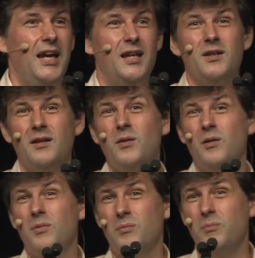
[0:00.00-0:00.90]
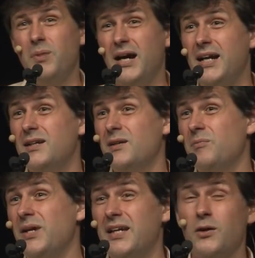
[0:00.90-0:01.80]
and by
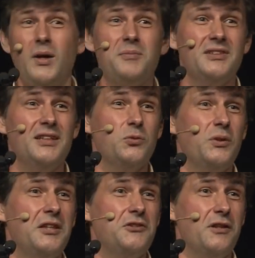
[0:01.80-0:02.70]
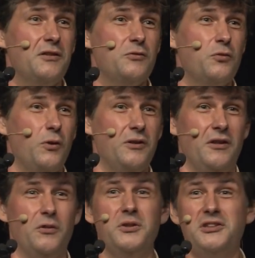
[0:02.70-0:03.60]
making websites with each other and for another.